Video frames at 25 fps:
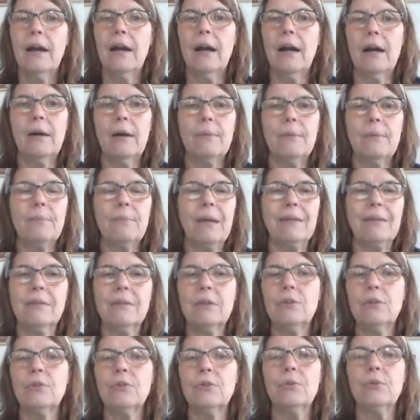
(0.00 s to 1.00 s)
I see
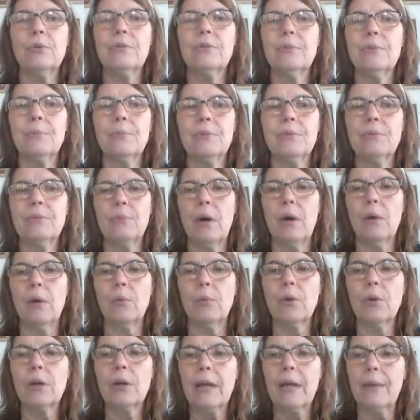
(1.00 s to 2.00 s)
you're doing some small
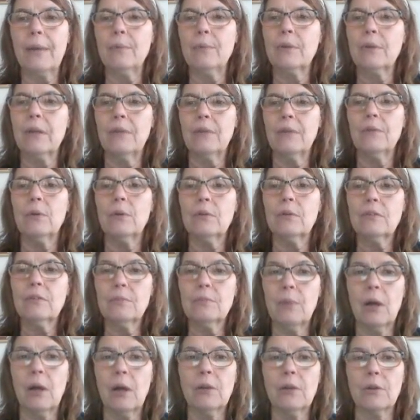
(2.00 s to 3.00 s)
work, I would give you a
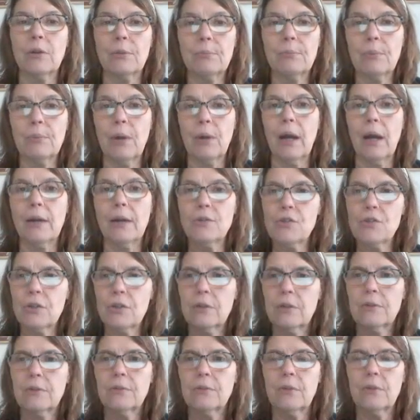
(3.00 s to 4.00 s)
smaller brush.
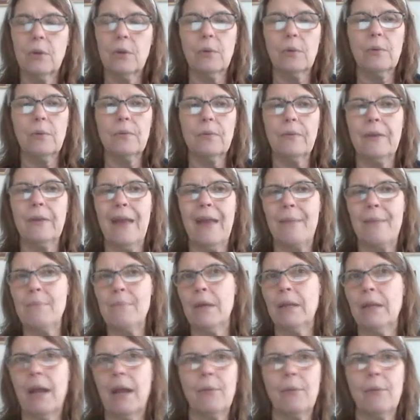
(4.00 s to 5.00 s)
So that
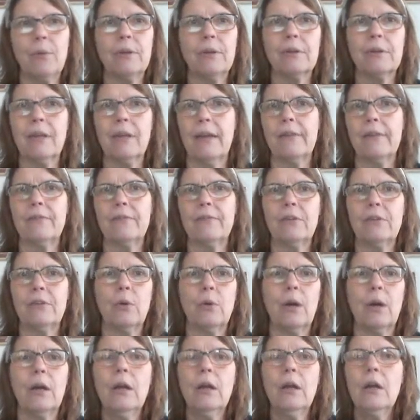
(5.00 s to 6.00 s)
meant I would have gave you
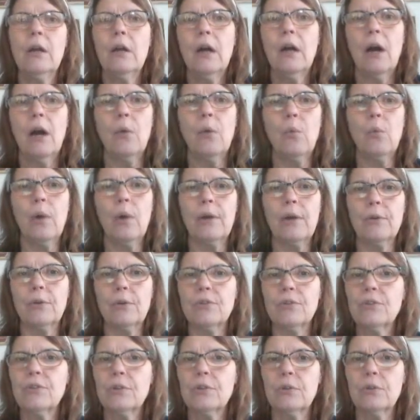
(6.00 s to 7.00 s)
a 1 or
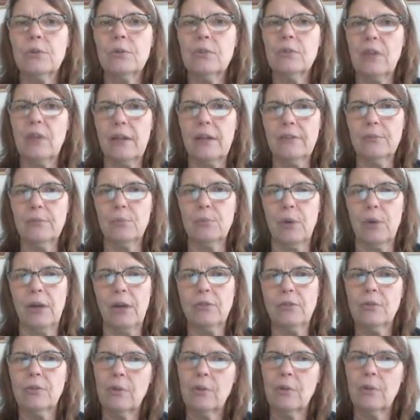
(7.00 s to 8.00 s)
2 size brush.
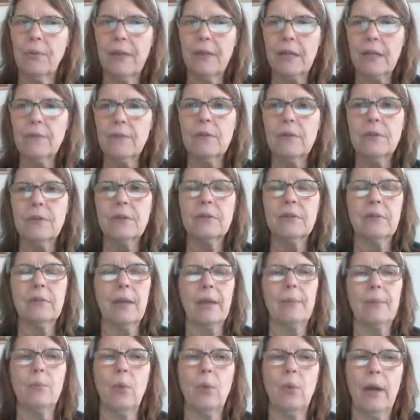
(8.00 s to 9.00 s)
So think of it the
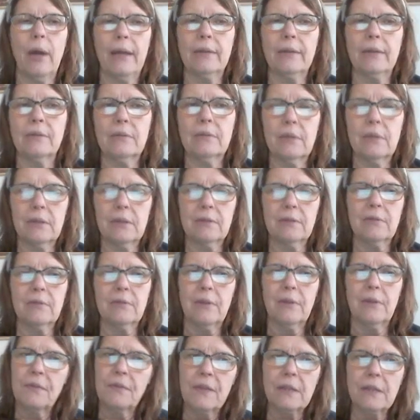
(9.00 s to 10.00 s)
same way. It's
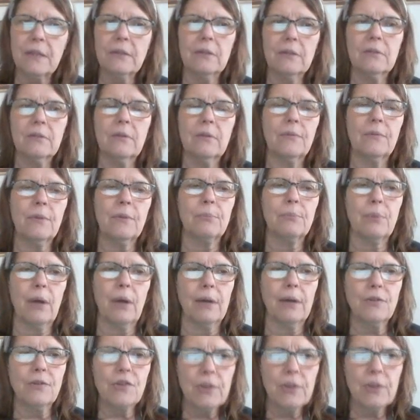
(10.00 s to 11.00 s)
the thickness of the
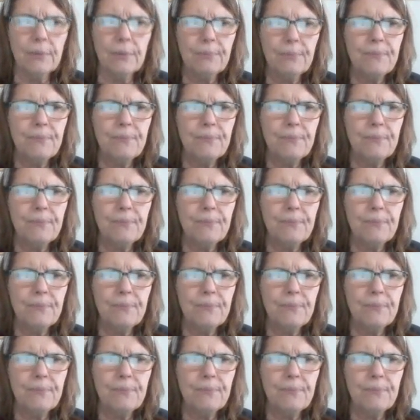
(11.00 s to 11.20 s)
brush.